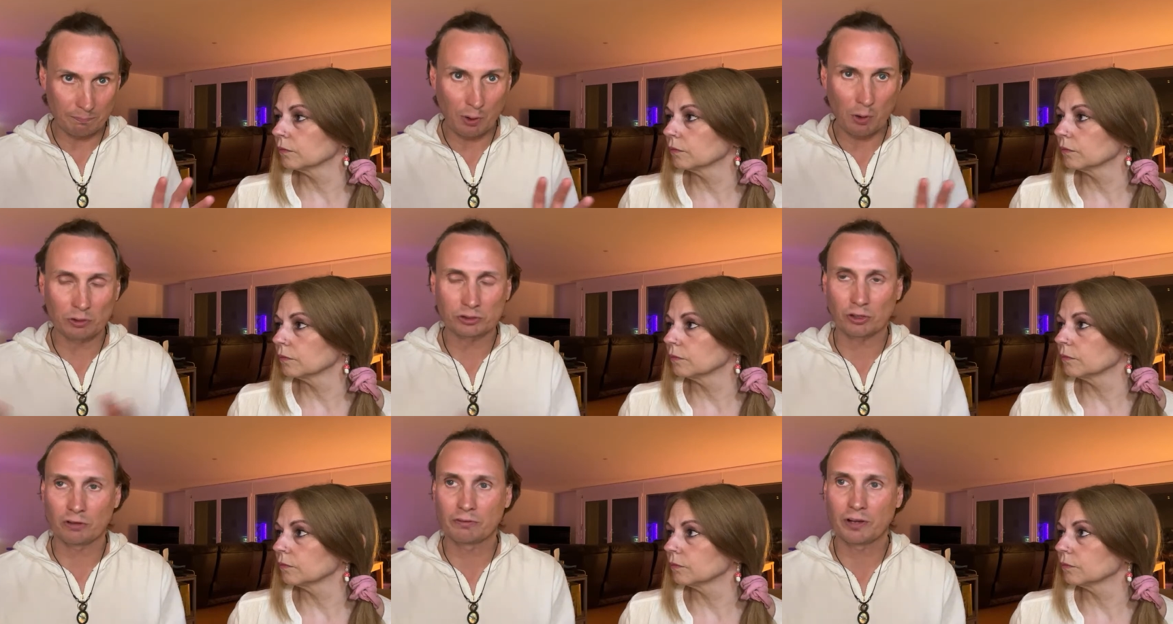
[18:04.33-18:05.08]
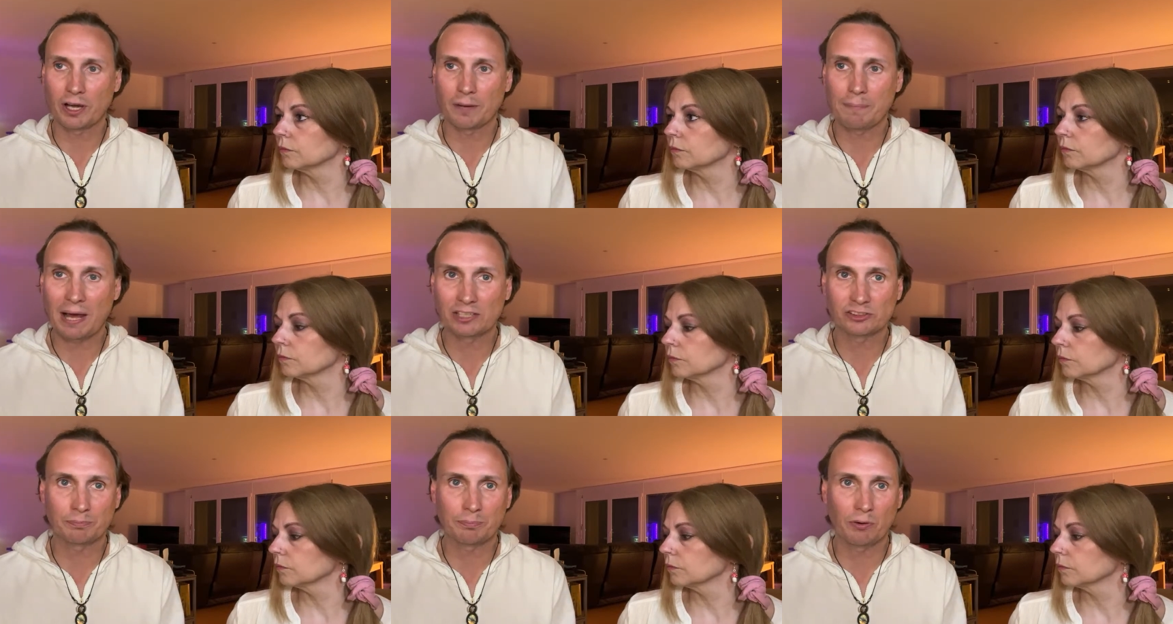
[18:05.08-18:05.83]
Speaker 1: poor sort of uh, parts
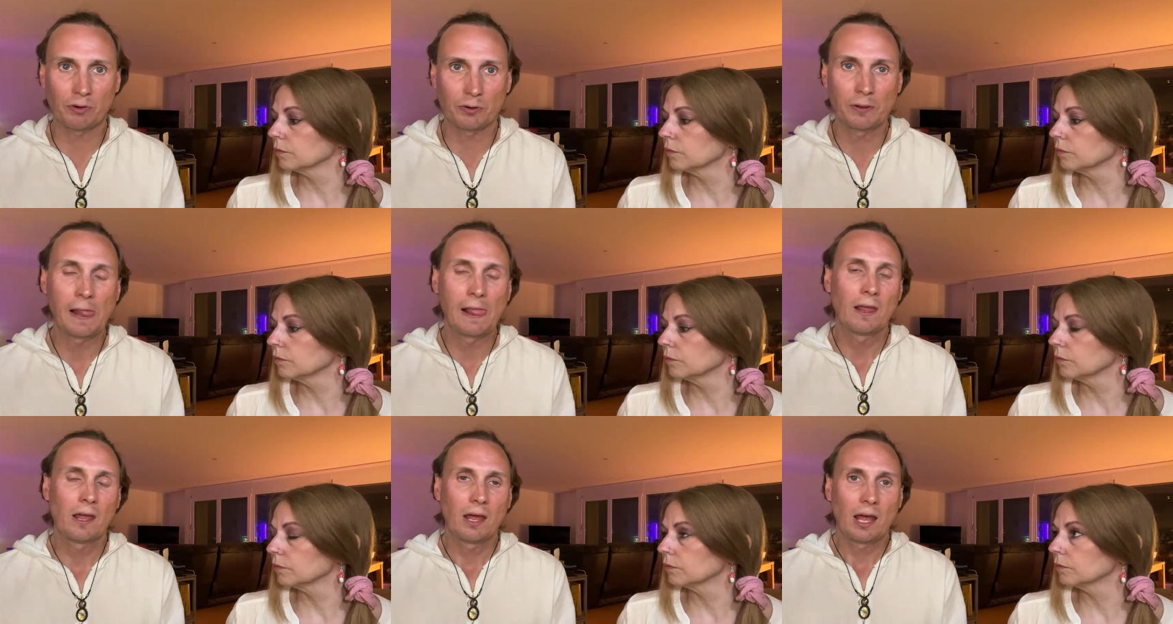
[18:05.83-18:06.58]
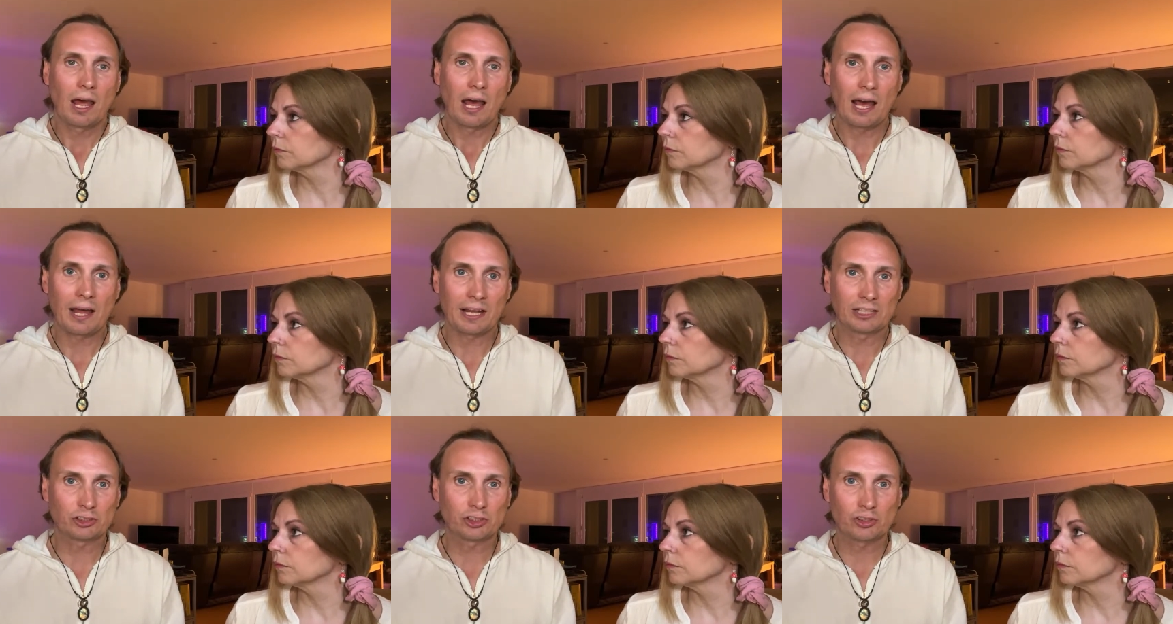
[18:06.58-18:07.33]
of Peru, and I
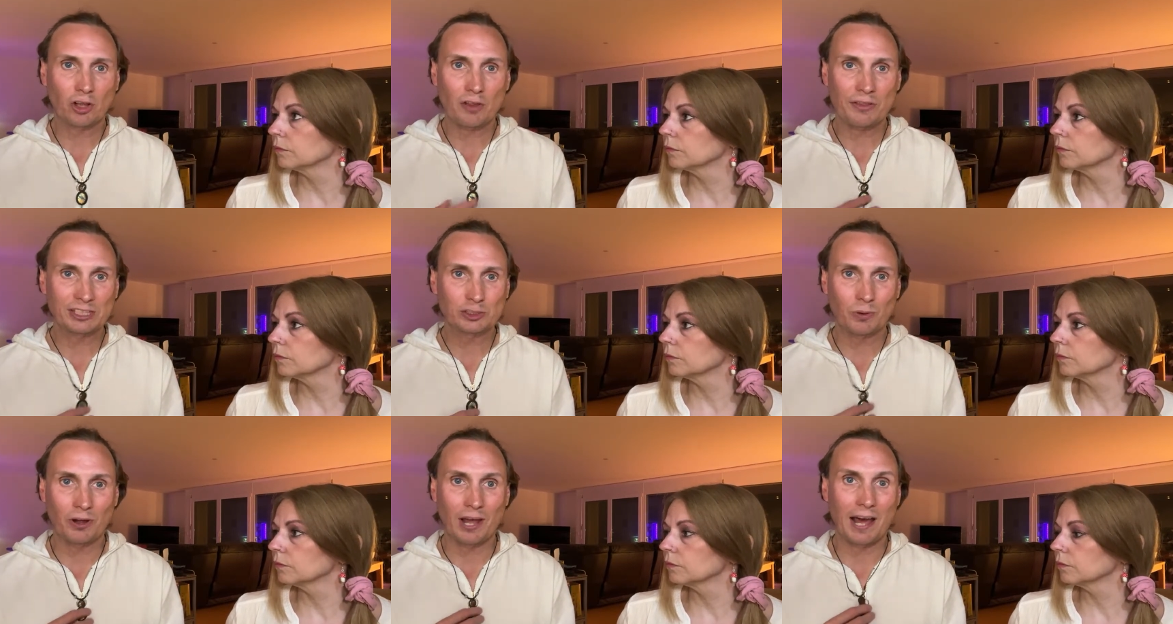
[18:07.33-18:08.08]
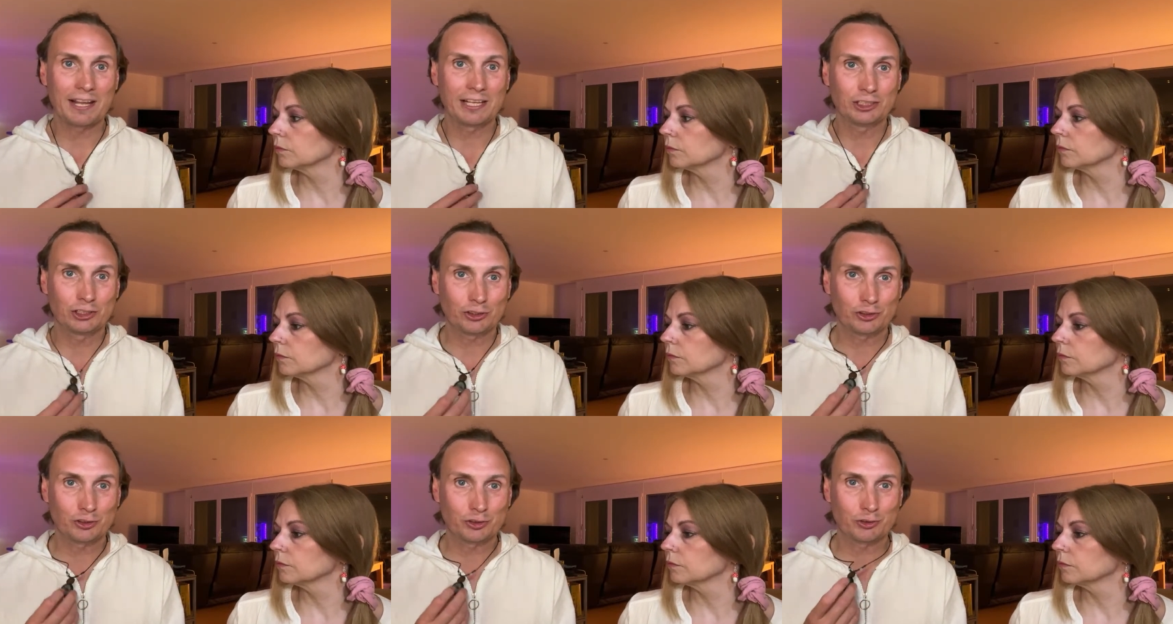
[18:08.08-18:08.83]
just saw this one and it just
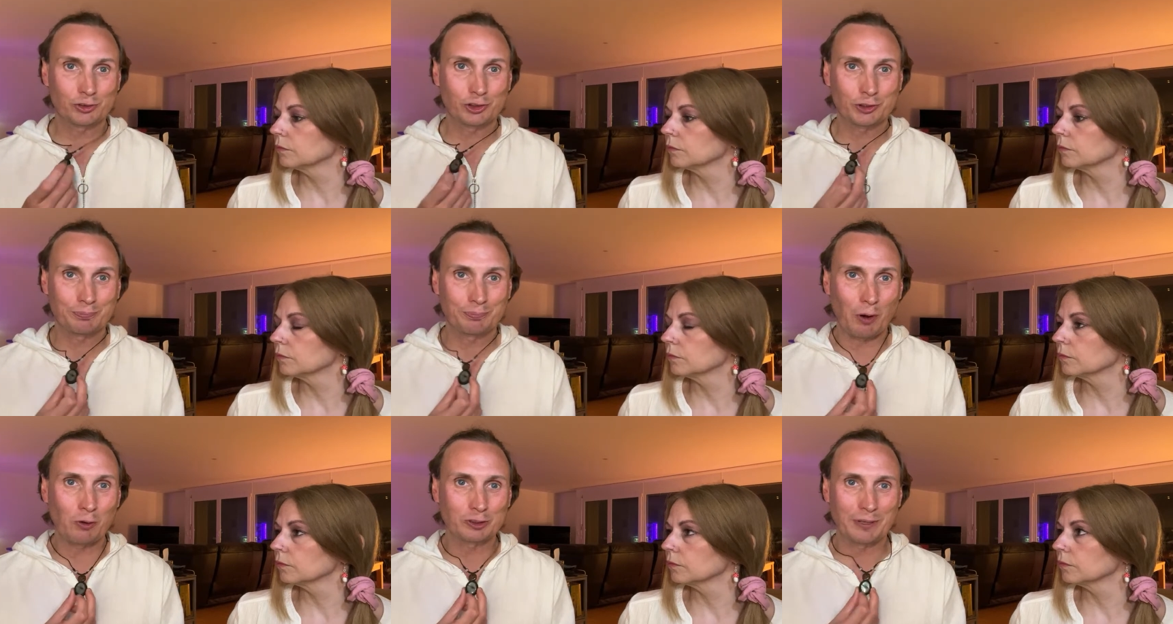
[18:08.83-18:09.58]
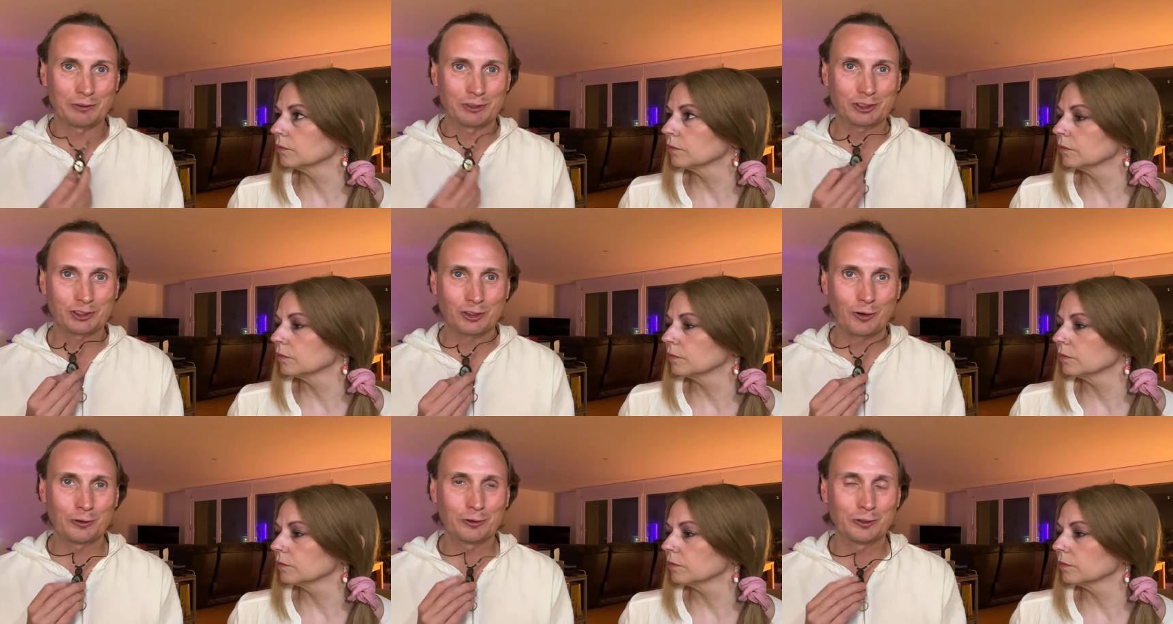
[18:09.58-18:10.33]
spoke to me. It was just
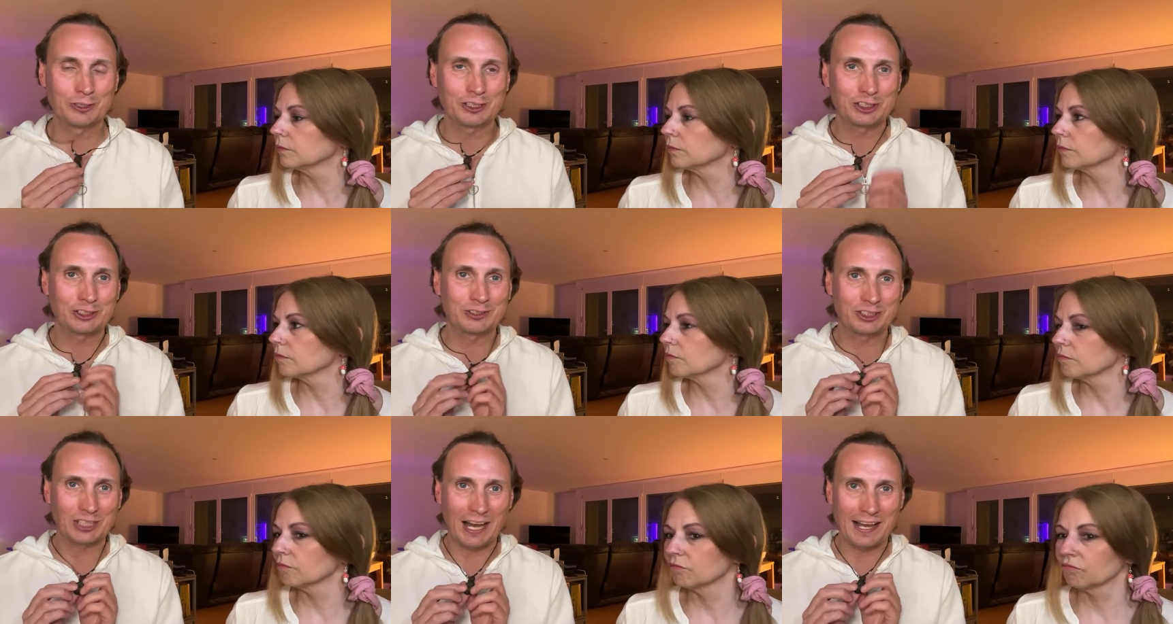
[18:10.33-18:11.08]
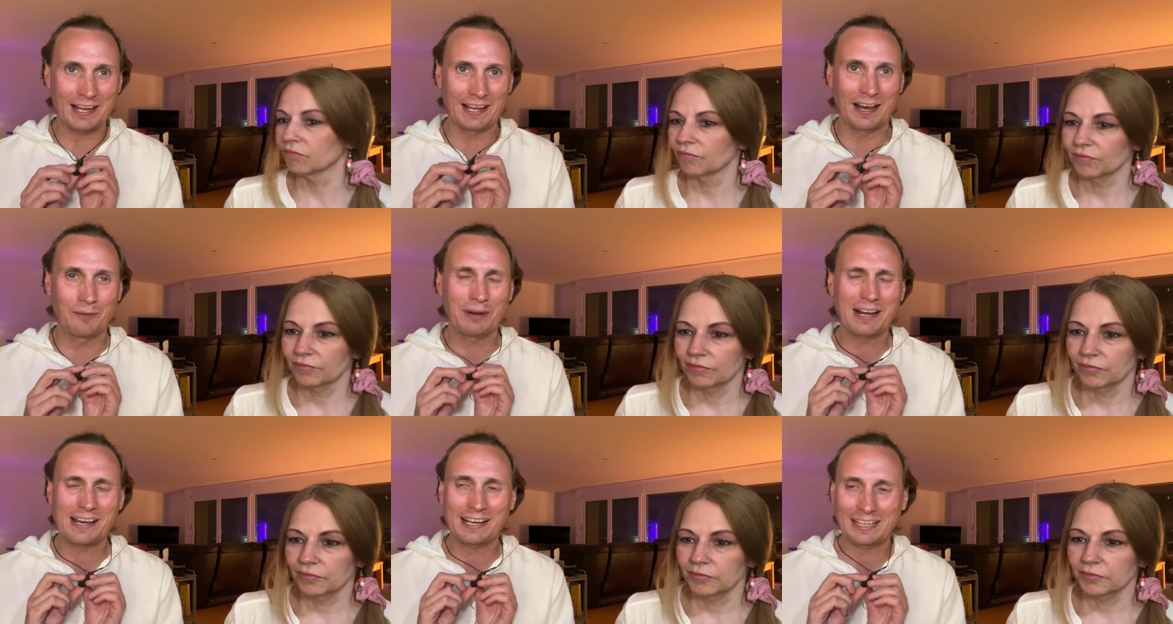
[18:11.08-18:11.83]
so shiny, and when
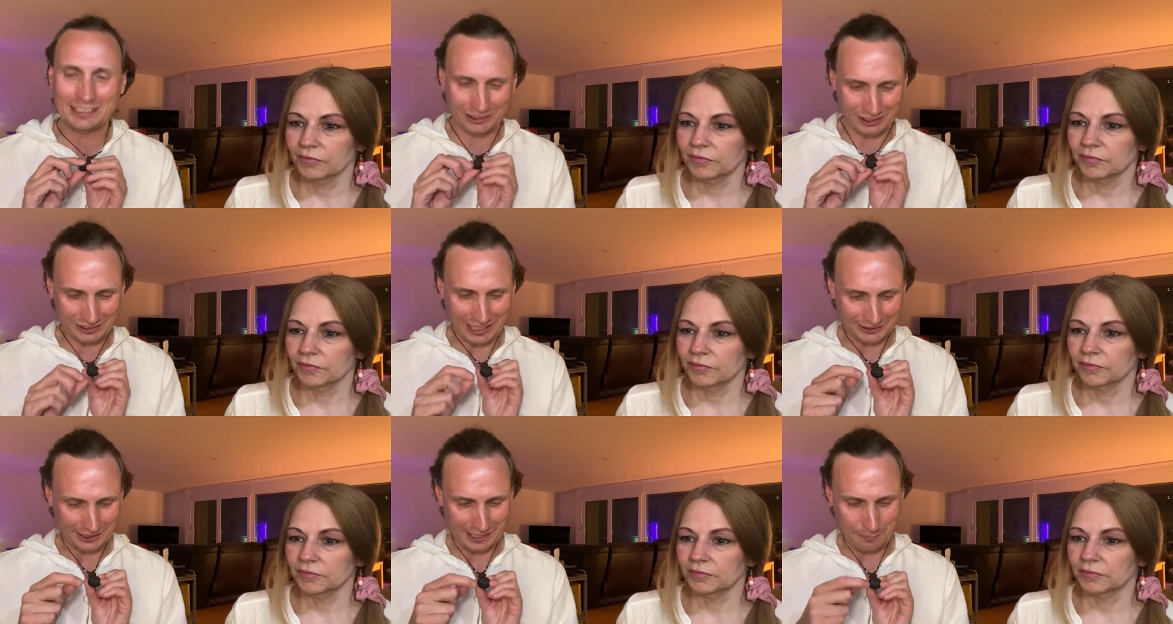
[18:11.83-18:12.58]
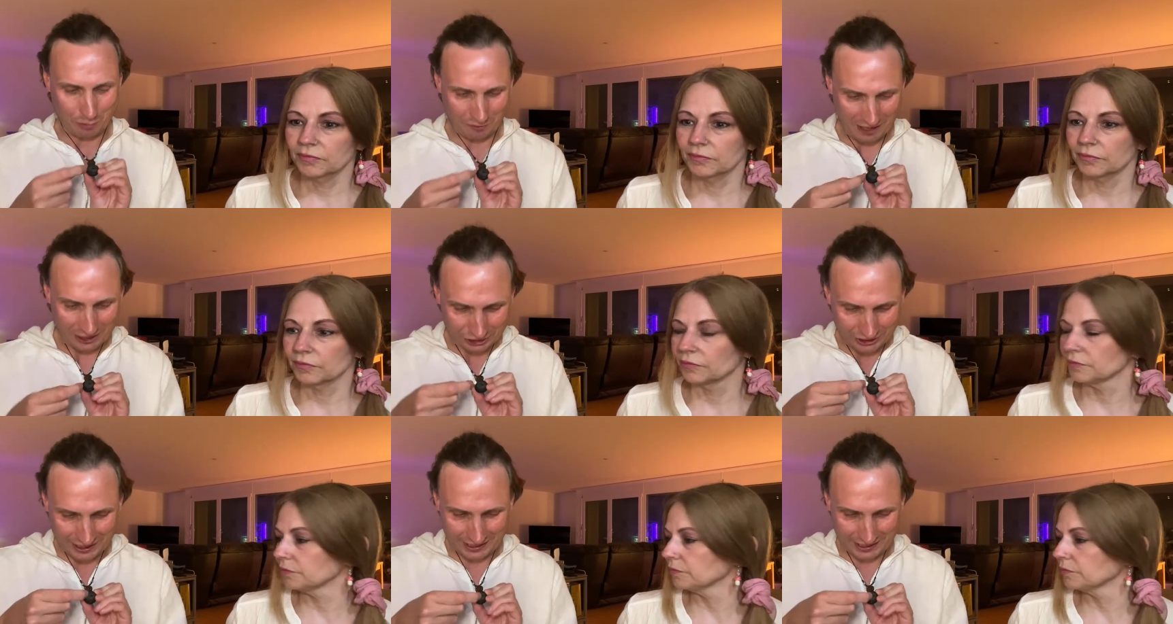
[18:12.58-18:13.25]
I actually there's actually an imperfection in it.